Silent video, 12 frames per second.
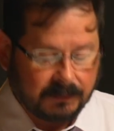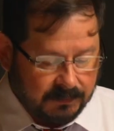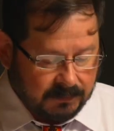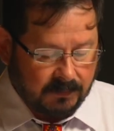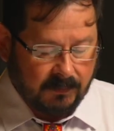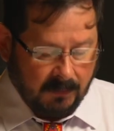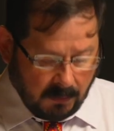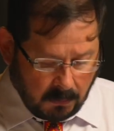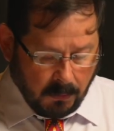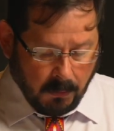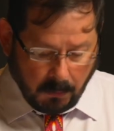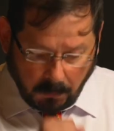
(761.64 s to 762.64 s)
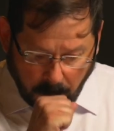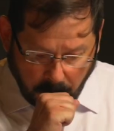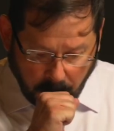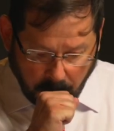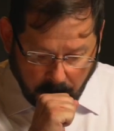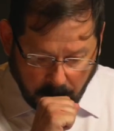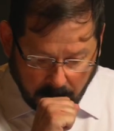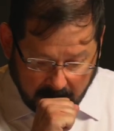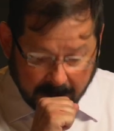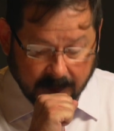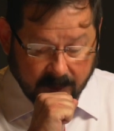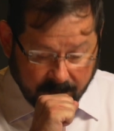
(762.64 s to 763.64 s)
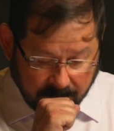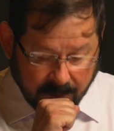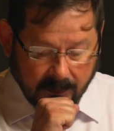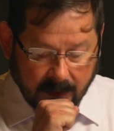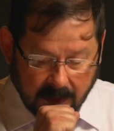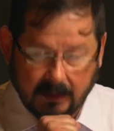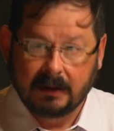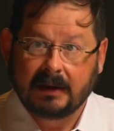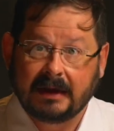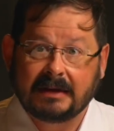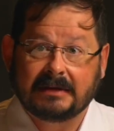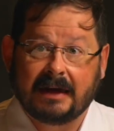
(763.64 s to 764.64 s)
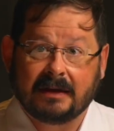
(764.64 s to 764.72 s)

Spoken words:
are nothing if not resilient. So